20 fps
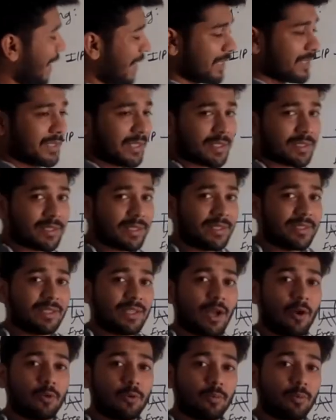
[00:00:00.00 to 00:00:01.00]
adjust its
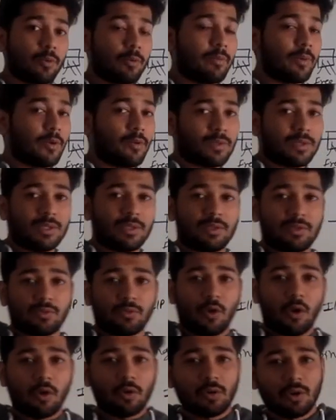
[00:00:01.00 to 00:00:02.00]
output because it's
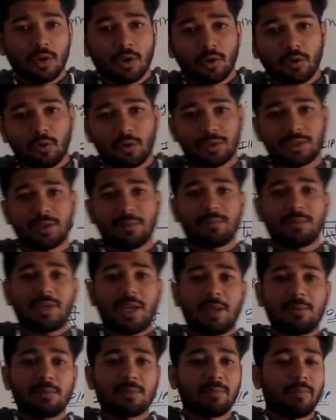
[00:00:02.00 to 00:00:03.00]
wrong, or
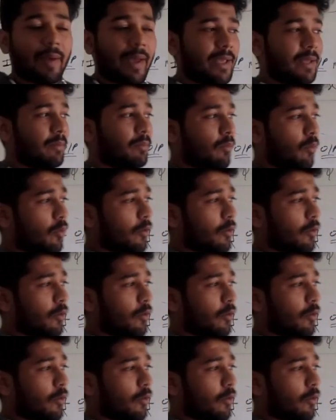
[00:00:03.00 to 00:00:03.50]
sometimes by